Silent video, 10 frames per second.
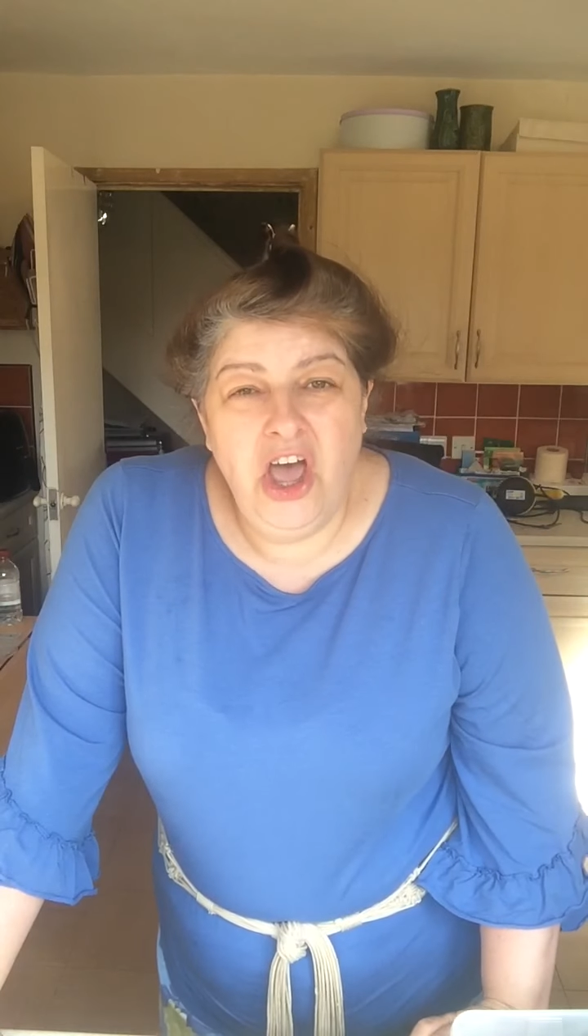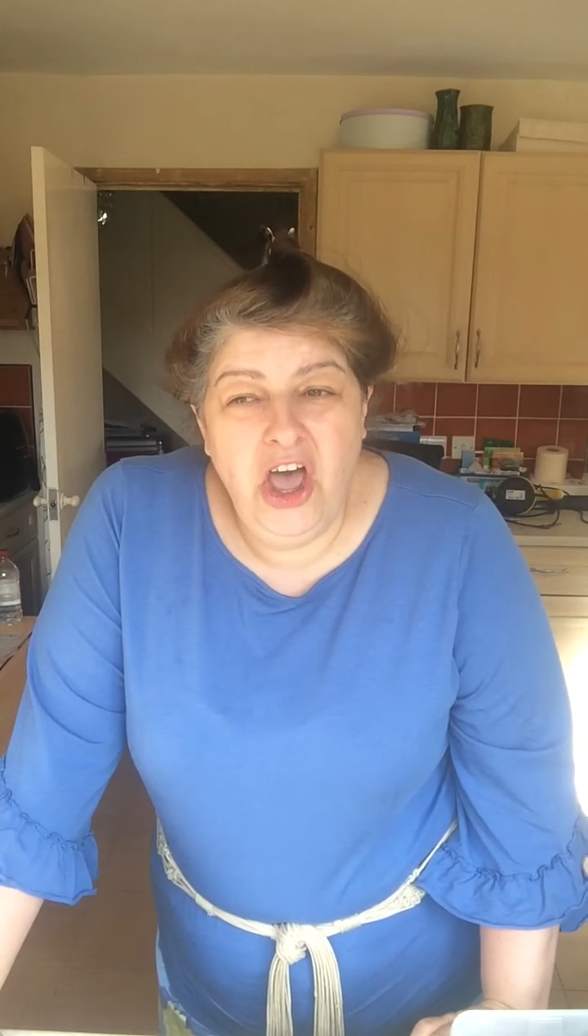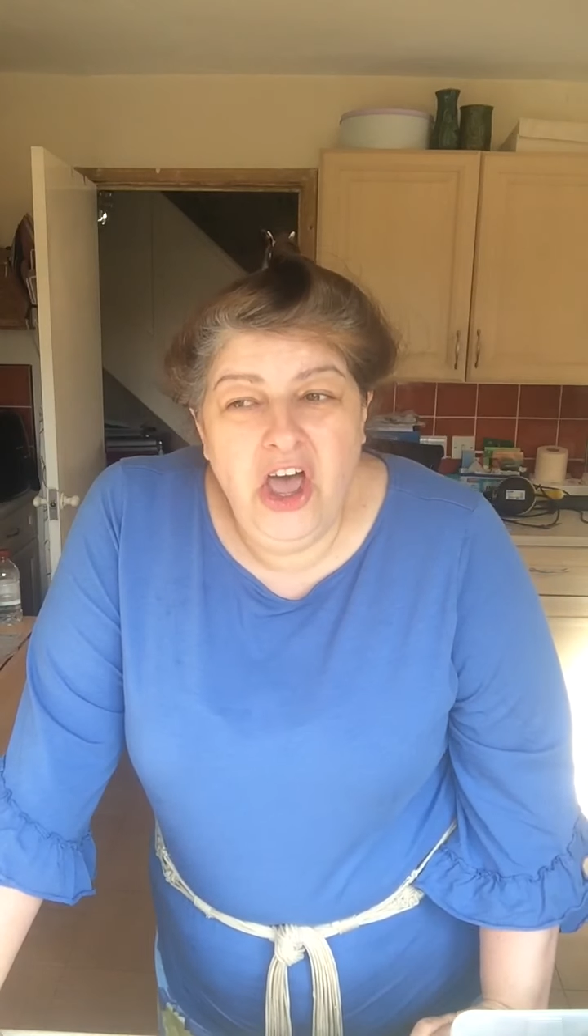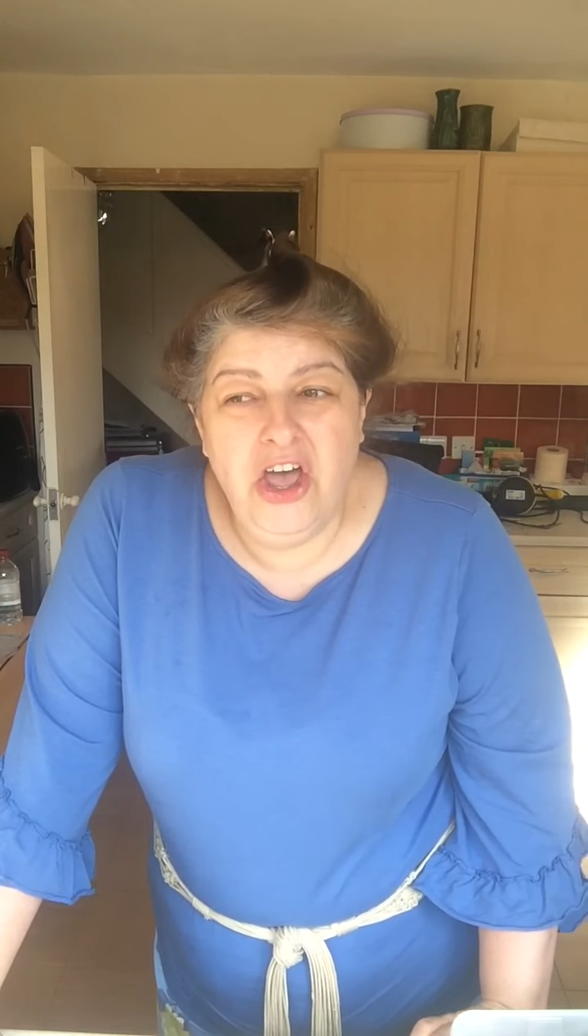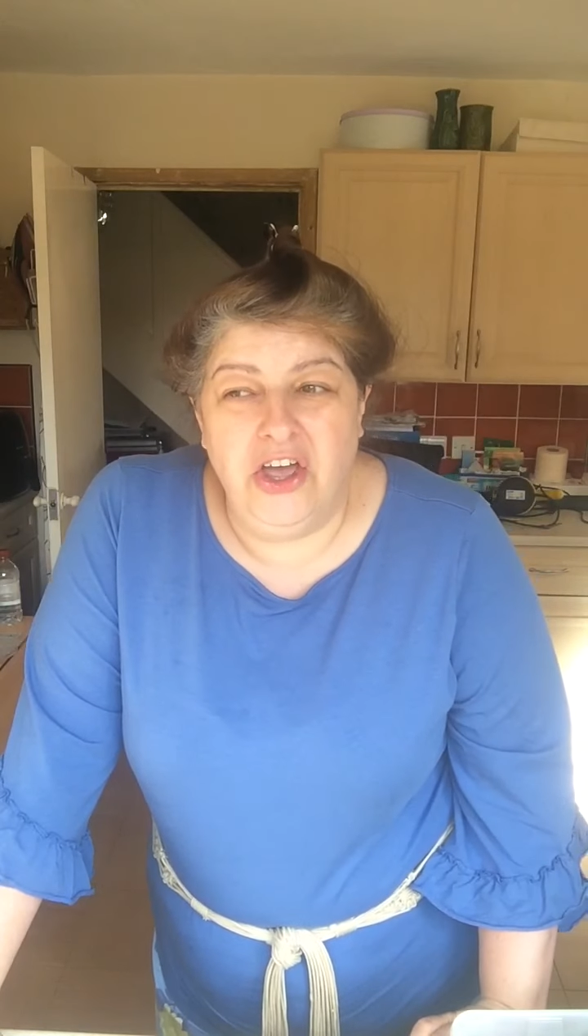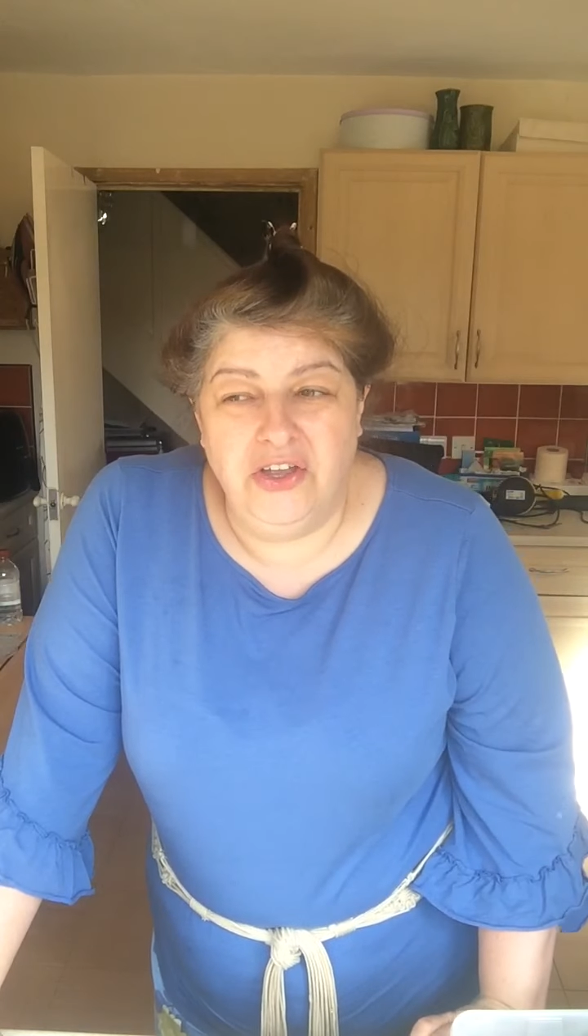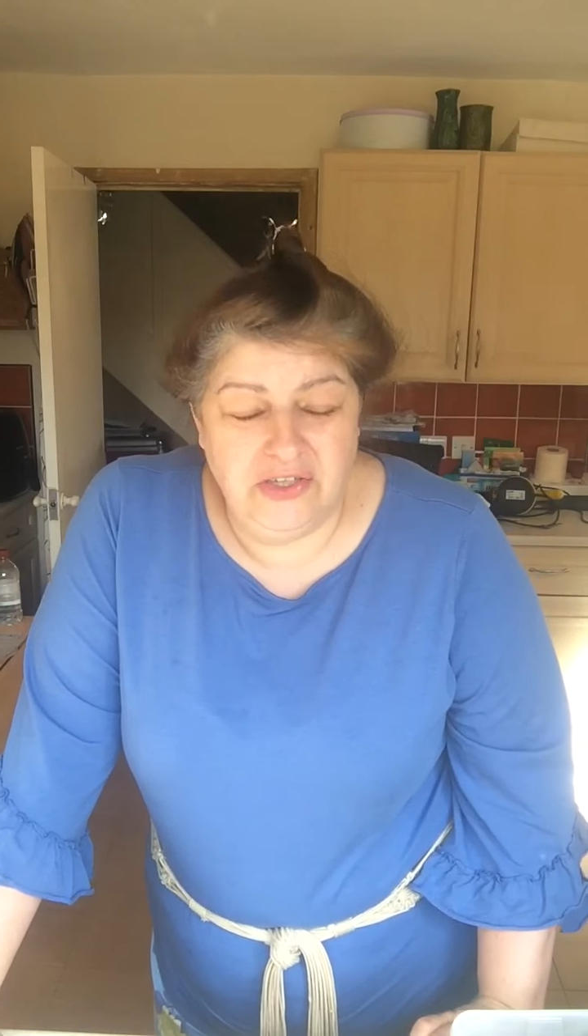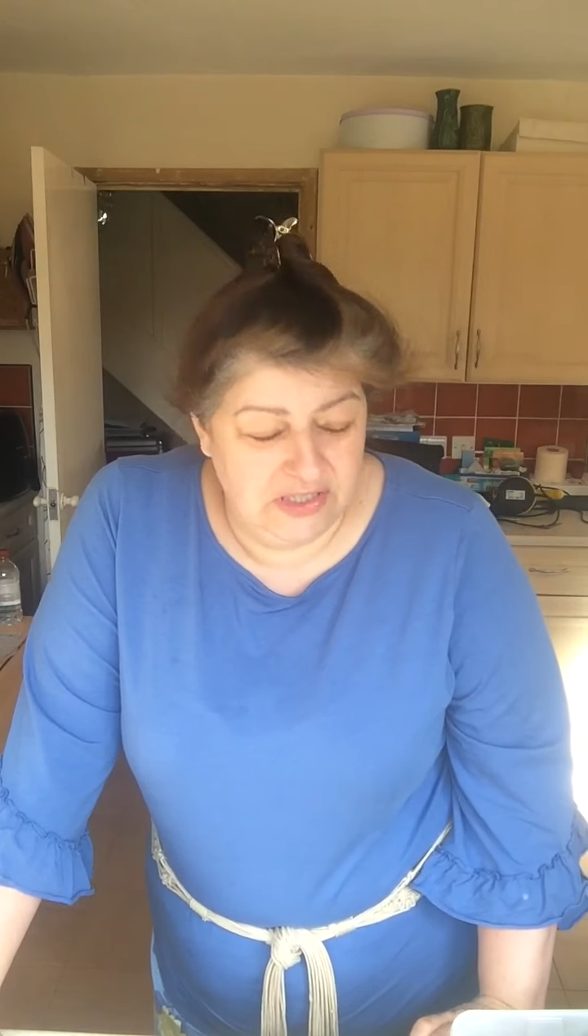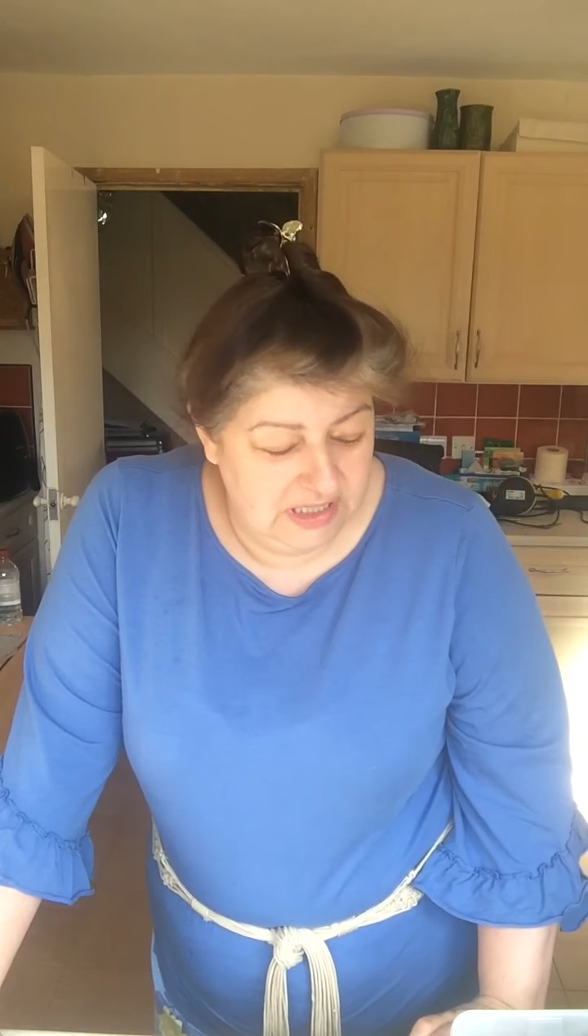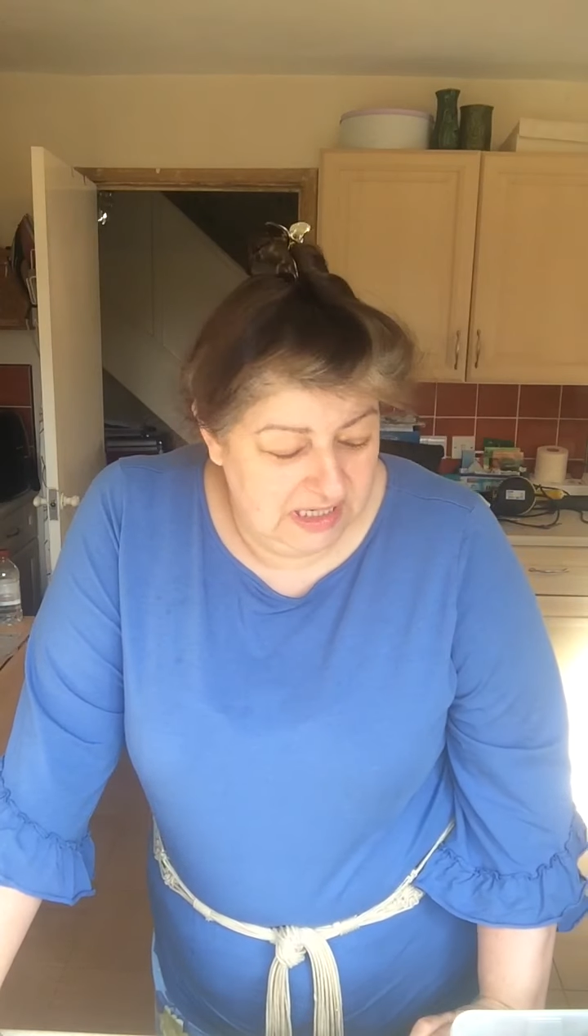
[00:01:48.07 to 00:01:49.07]

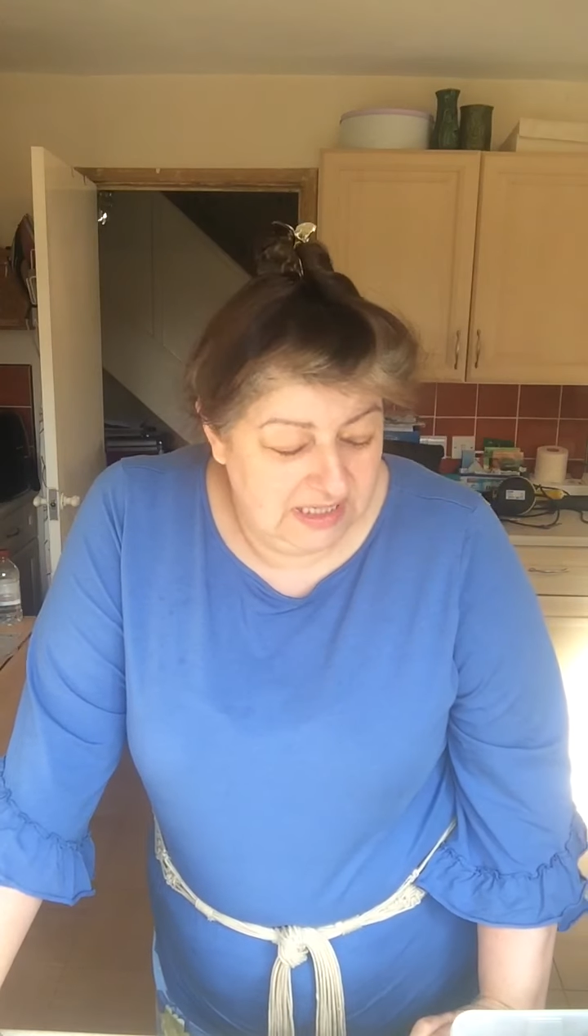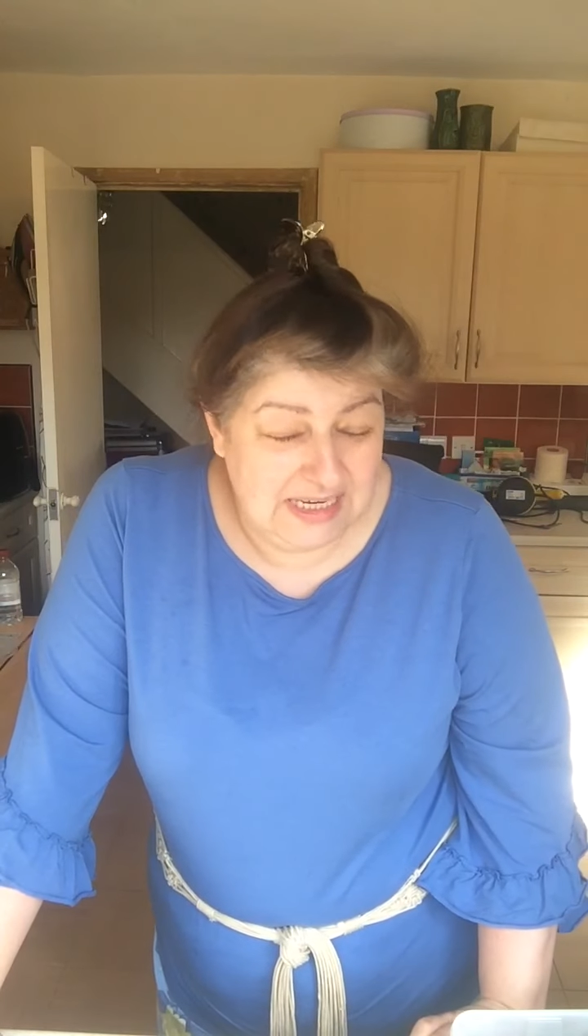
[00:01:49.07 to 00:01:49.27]
hurt